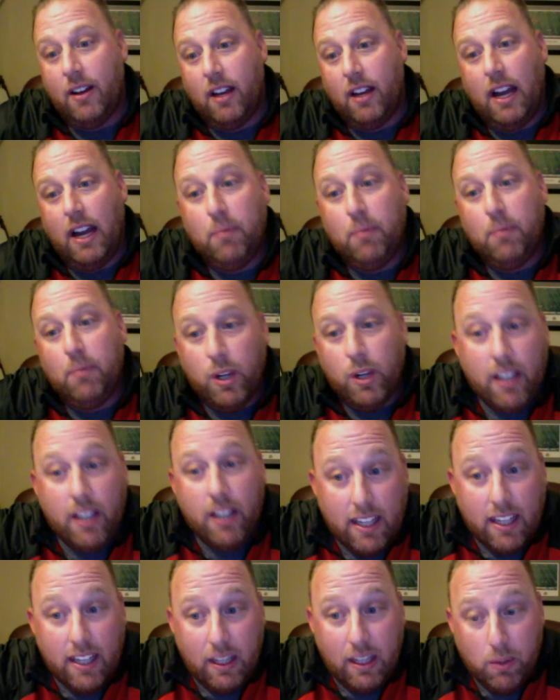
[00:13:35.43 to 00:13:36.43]
I'm working
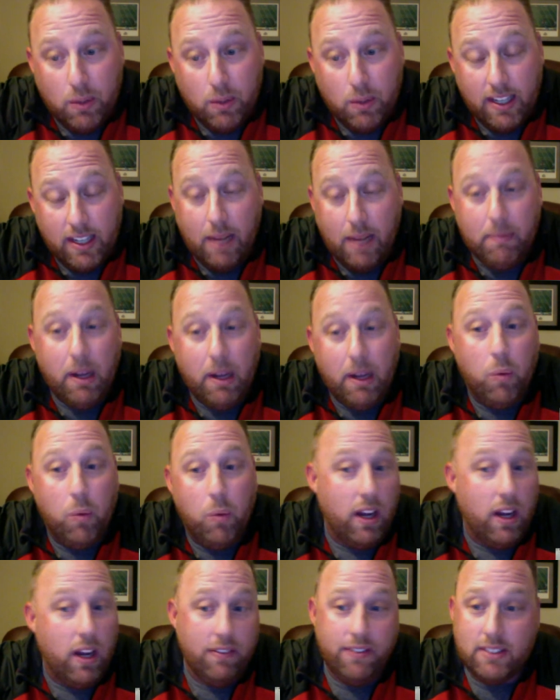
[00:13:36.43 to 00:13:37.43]
on getting one now. My
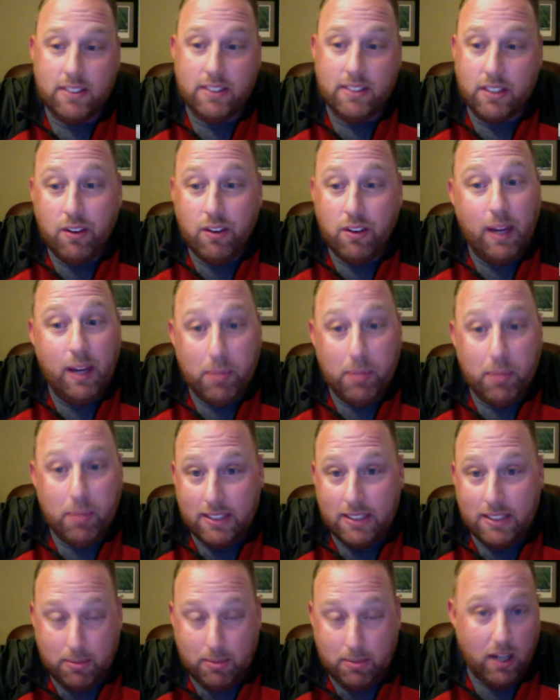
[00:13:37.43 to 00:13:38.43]
wife is a great
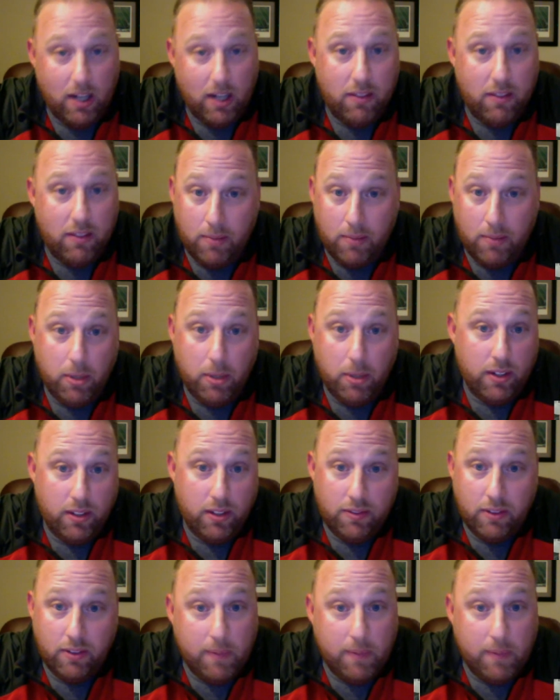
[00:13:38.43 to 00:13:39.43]
Plexus Power
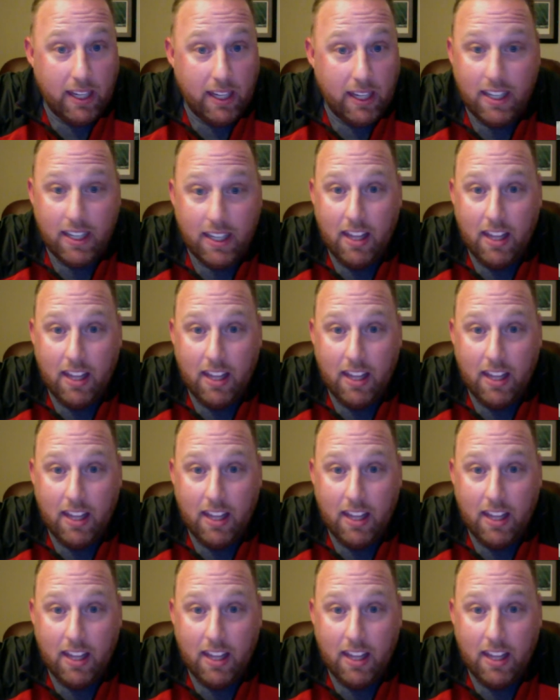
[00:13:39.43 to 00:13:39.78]
Partner for me.